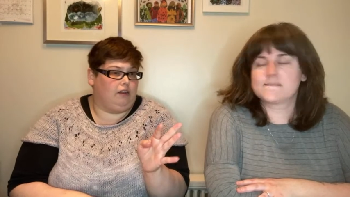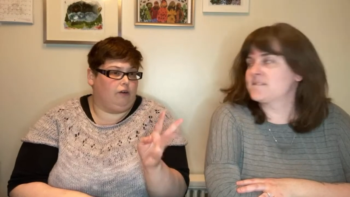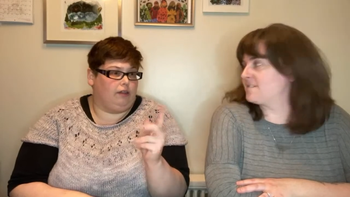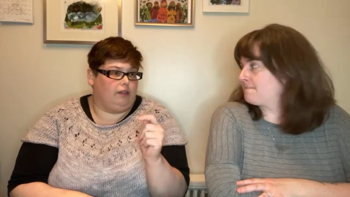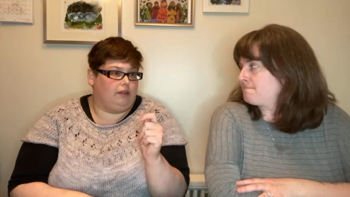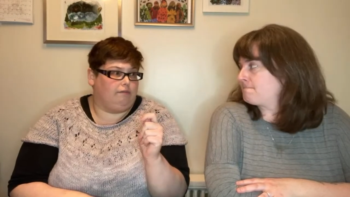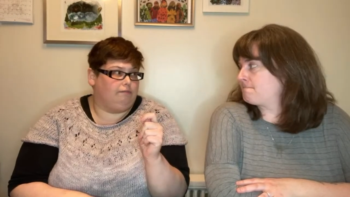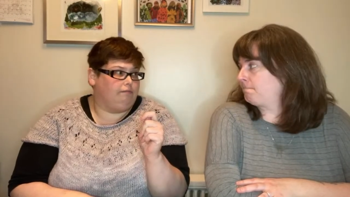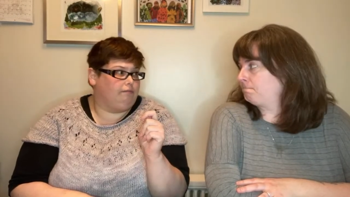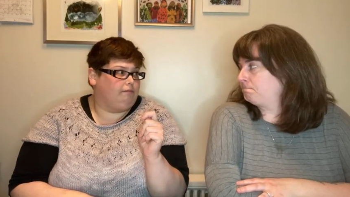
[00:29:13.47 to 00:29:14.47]
Speaker 1: or the
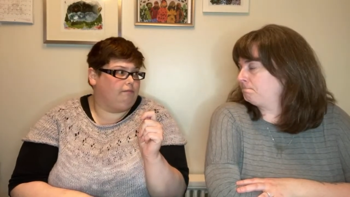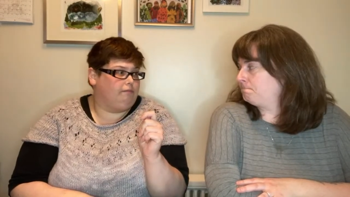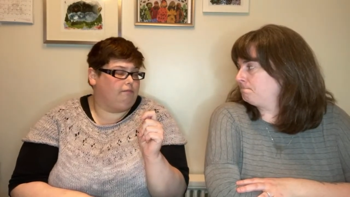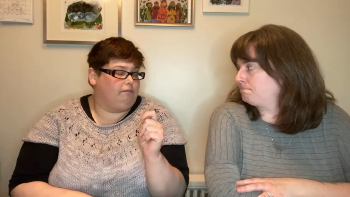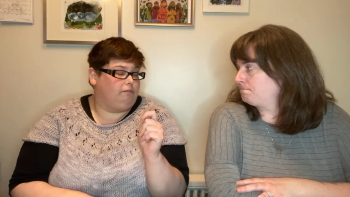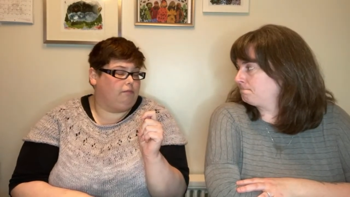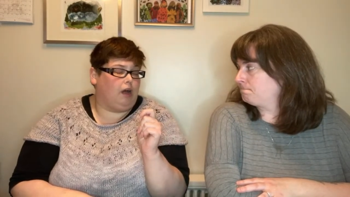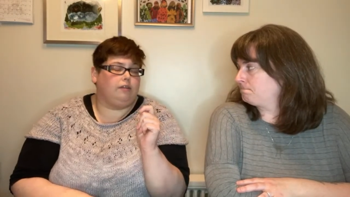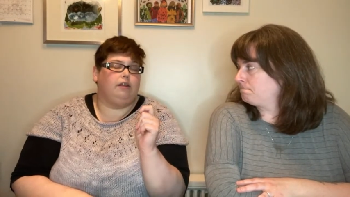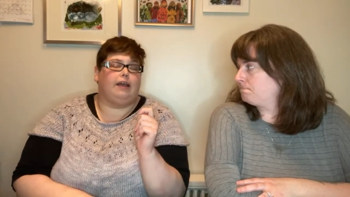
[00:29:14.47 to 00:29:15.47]

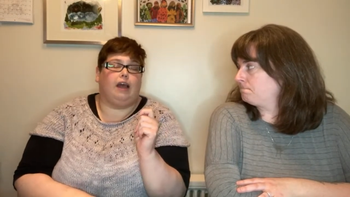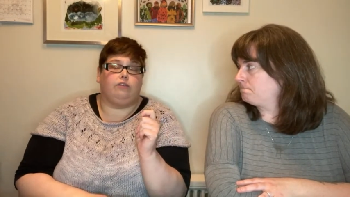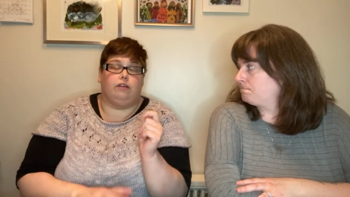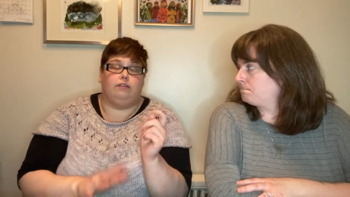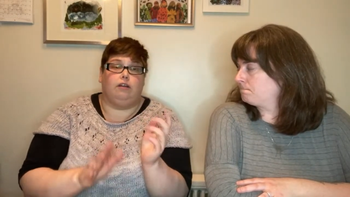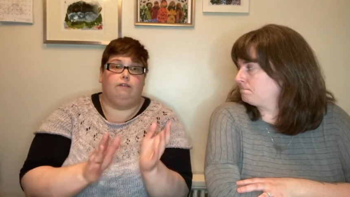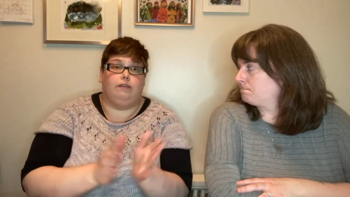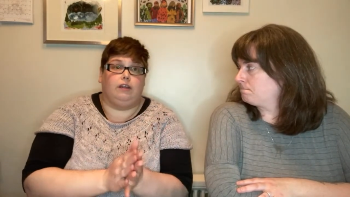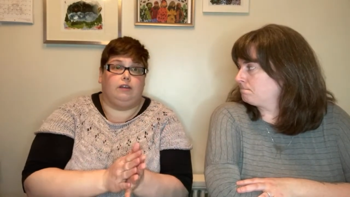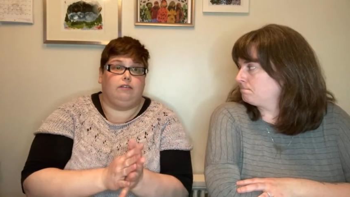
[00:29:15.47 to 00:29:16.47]
long tail cast ons in our
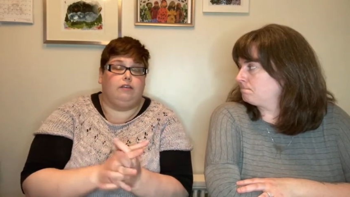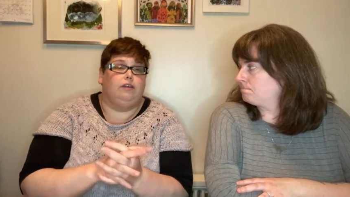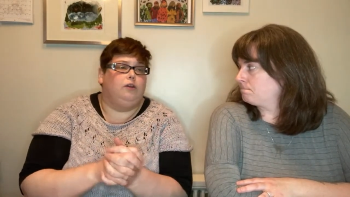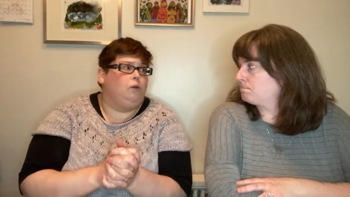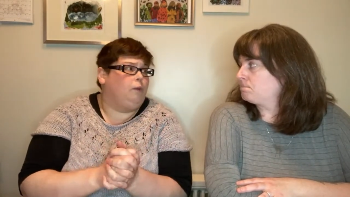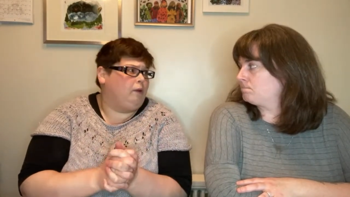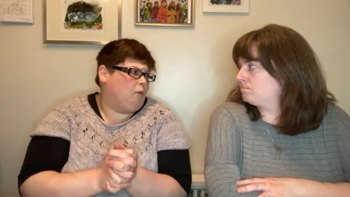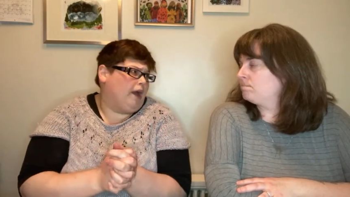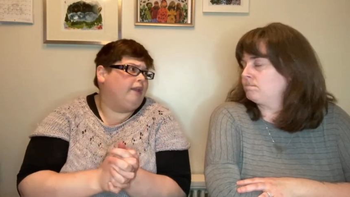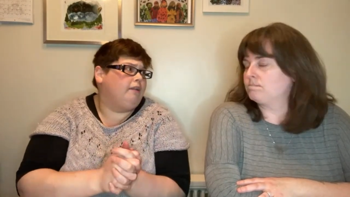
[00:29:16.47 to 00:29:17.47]
Felix week
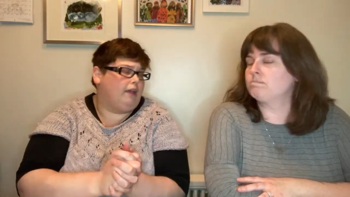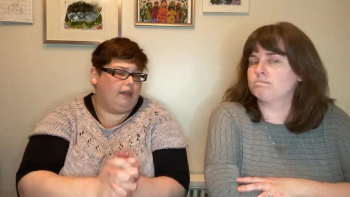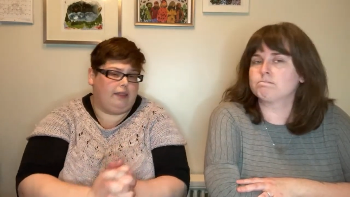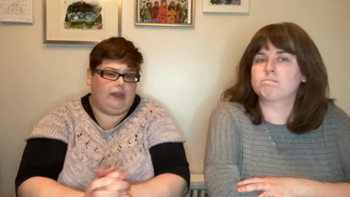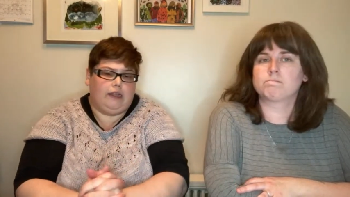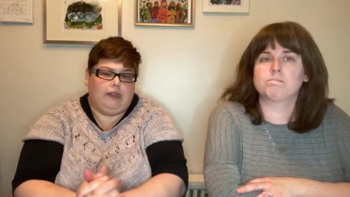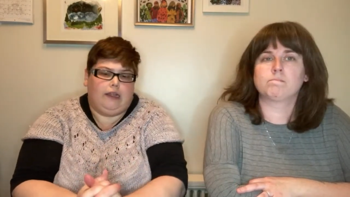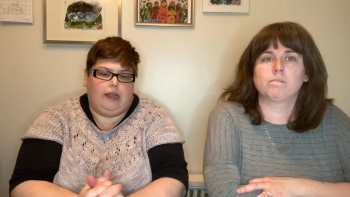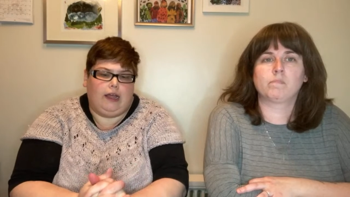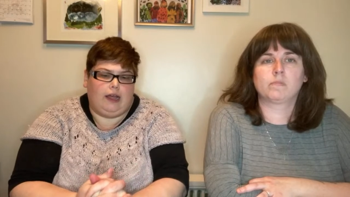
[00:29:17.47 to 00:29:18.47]
one, mm -hmm. I think. Mm
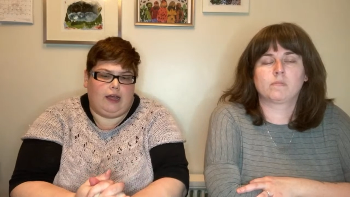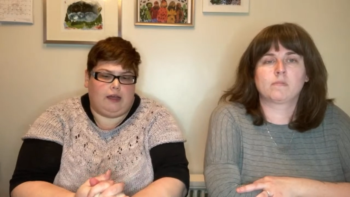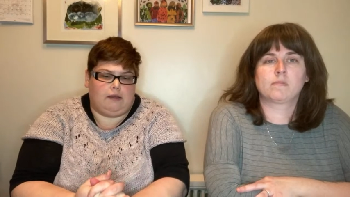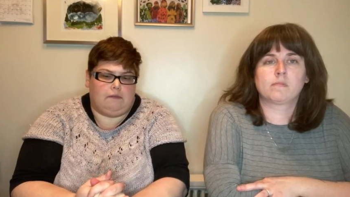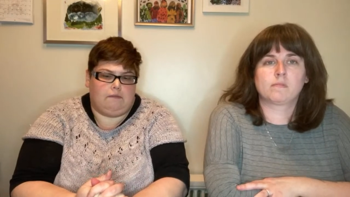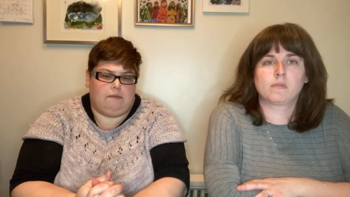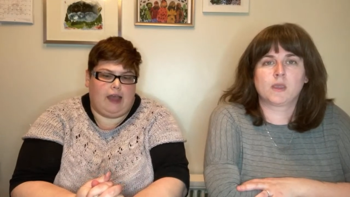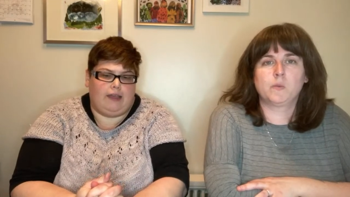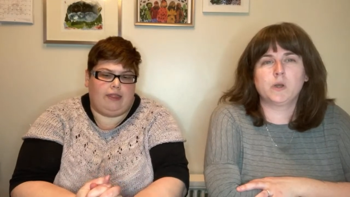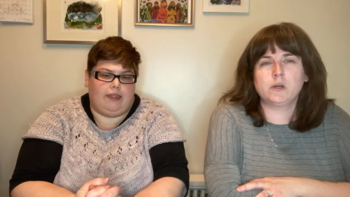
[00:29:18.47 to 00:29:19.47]
-hmm. um,
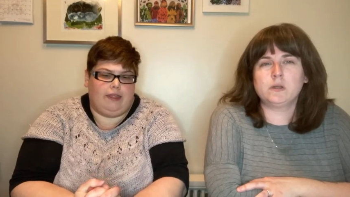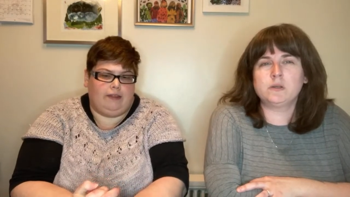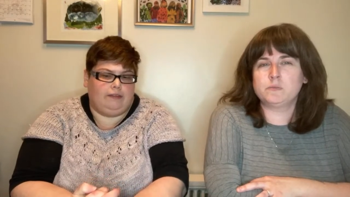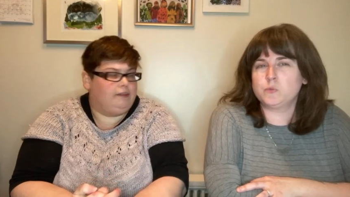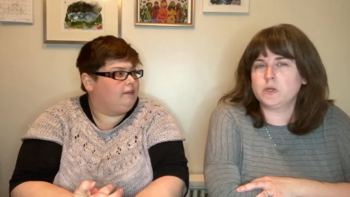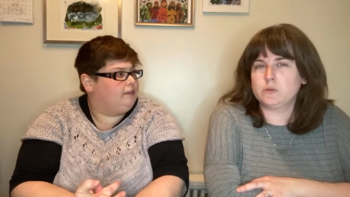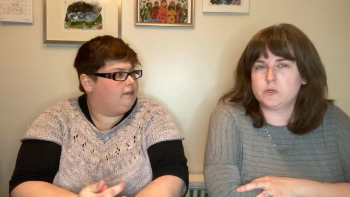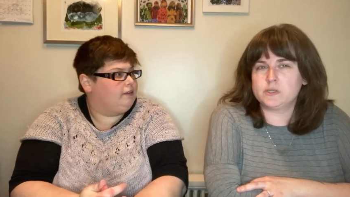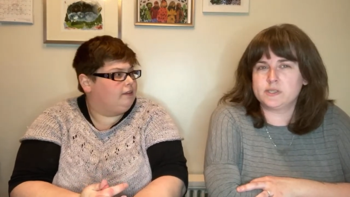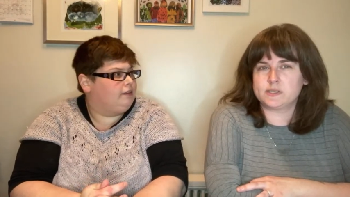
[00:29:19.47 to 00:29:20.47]
we're
Speaker 2: gonna we're gonna
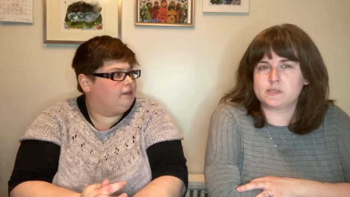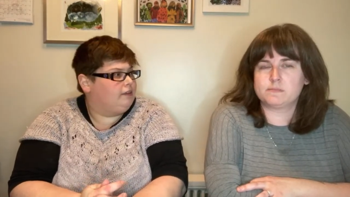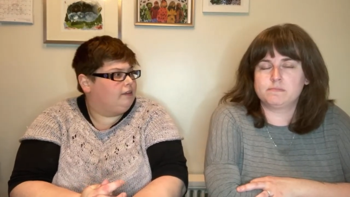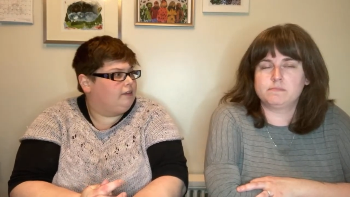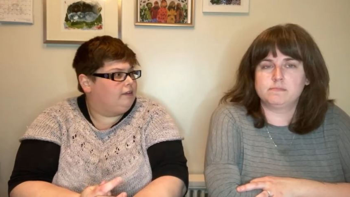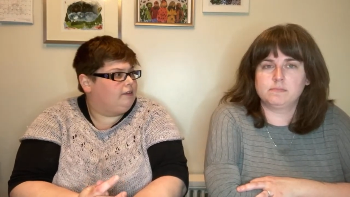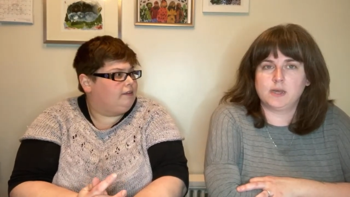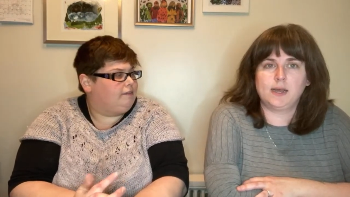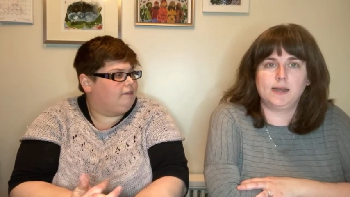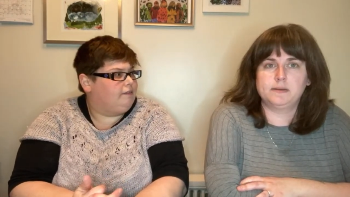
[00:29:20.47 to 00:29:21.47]
work to get some
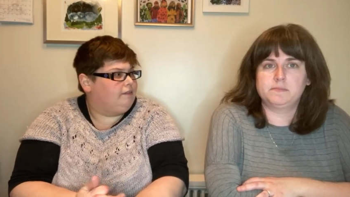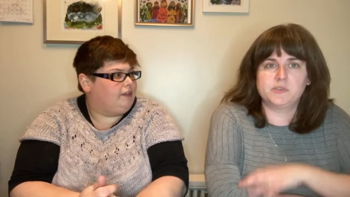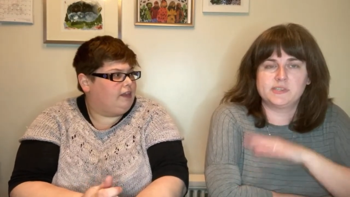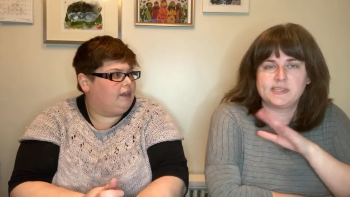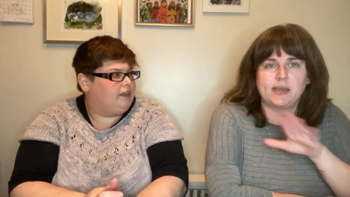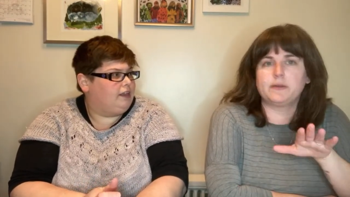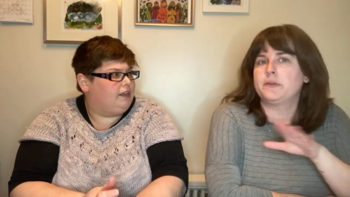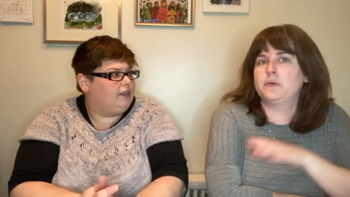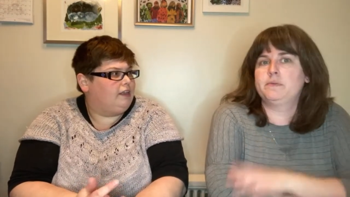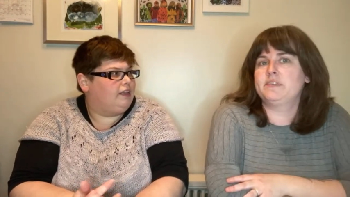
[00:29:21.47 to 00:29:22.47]
uh, just
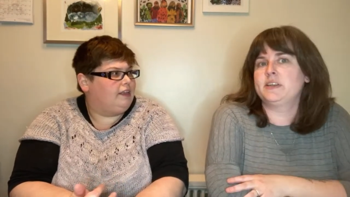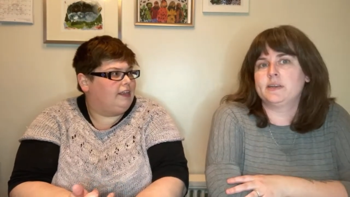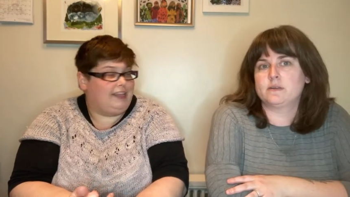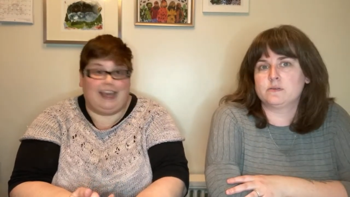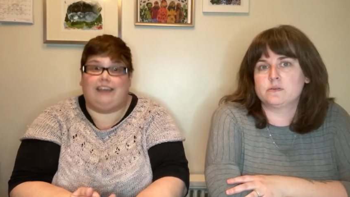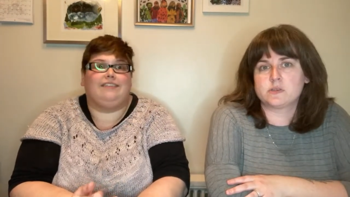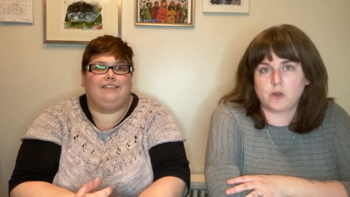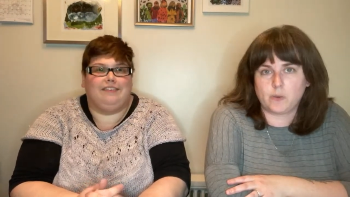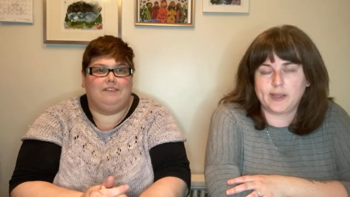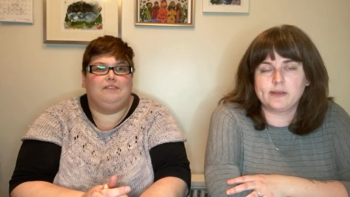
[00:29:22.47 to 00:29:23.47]
standalone videos yes.
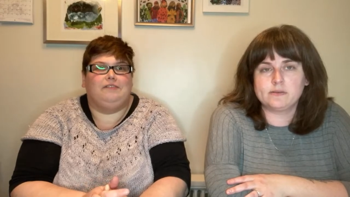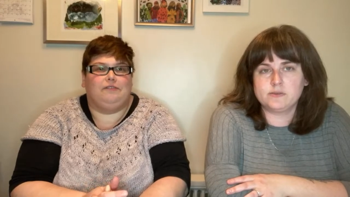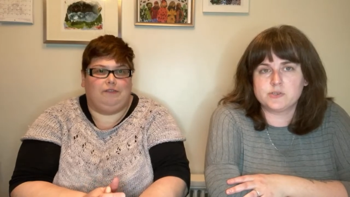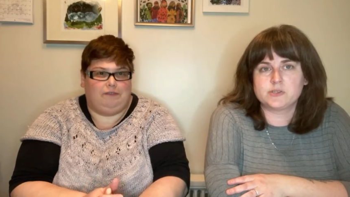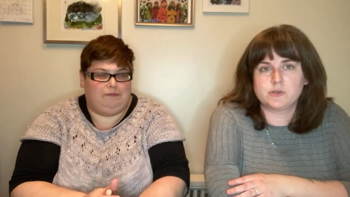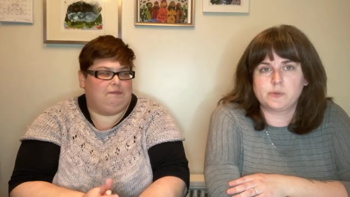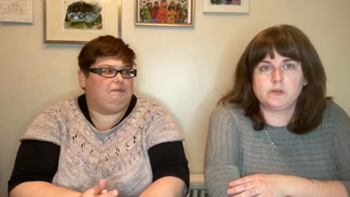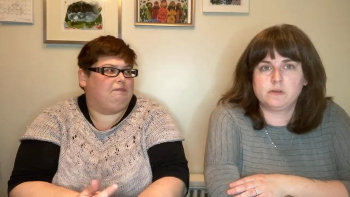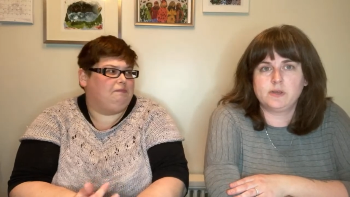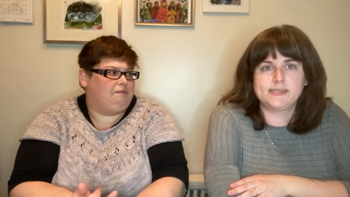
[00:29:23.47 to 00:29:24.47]
going, just so we,
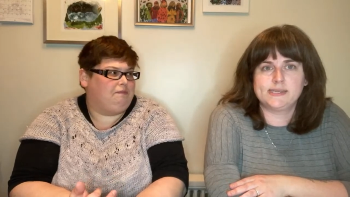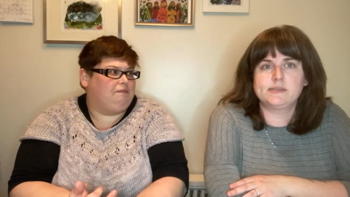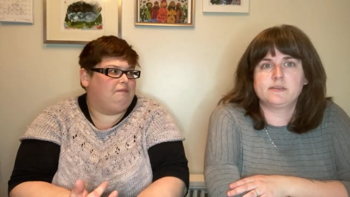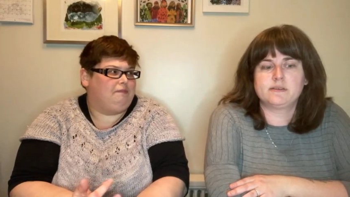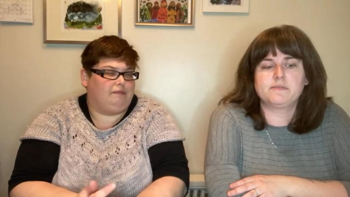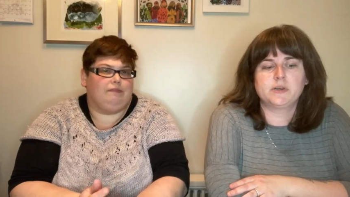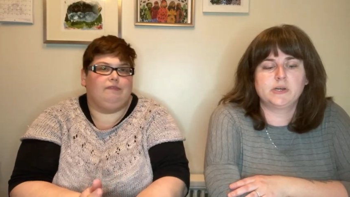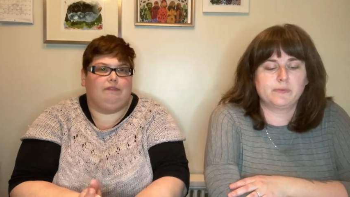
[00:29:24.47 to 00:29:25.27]
it's easier for you